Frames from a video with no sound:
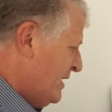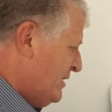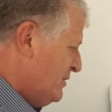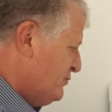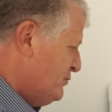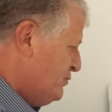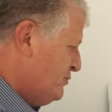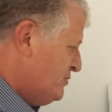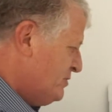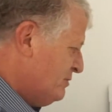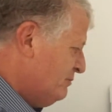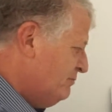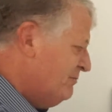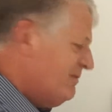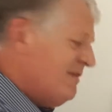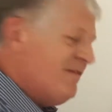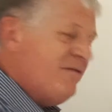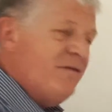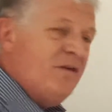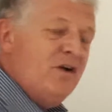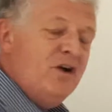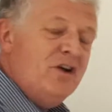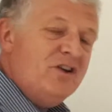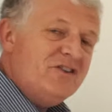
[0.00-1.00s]
do some
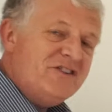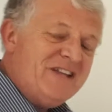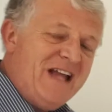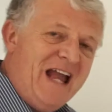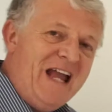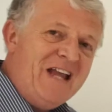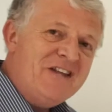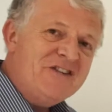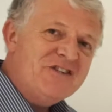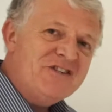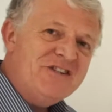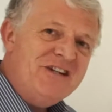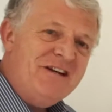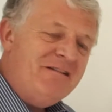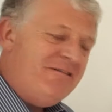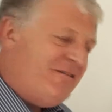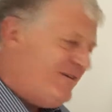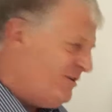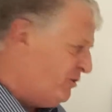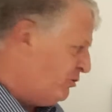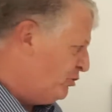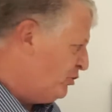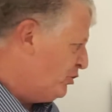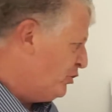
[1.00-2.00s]
reverse
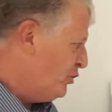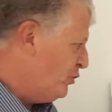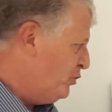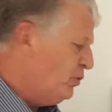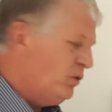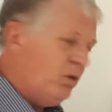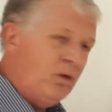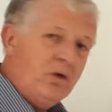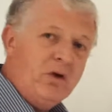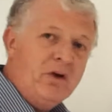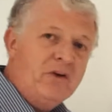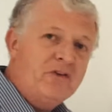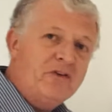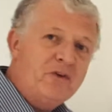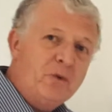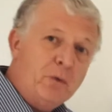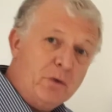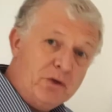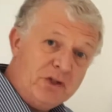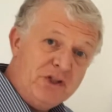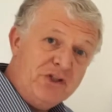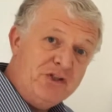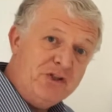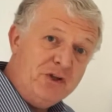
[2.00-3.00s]
engineering on Google. So
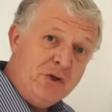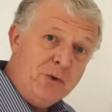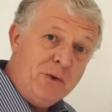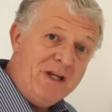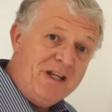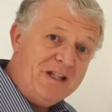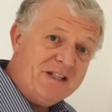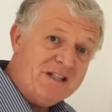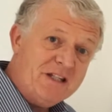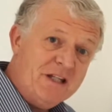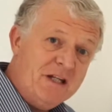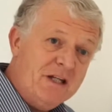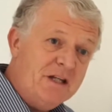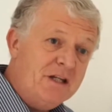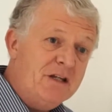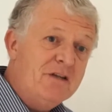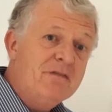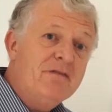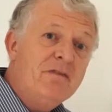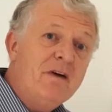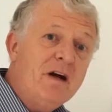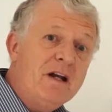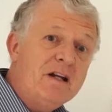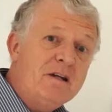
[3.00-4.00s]
what you do is you
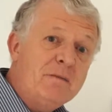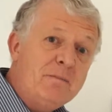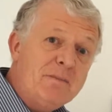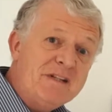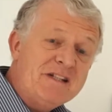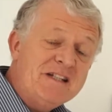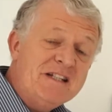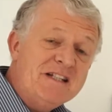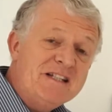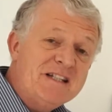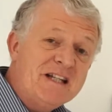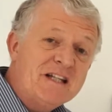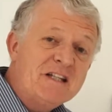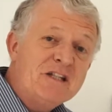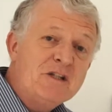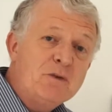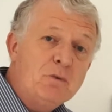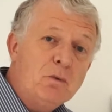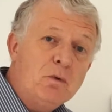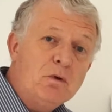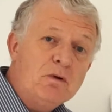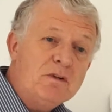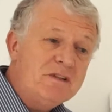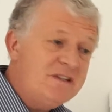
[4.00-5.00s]
find a business that you
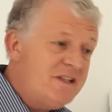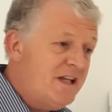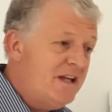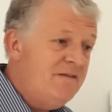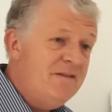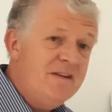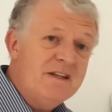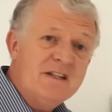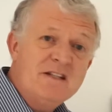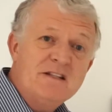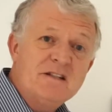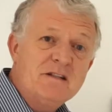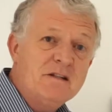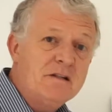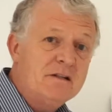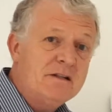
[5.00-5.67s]
want. Say if it's a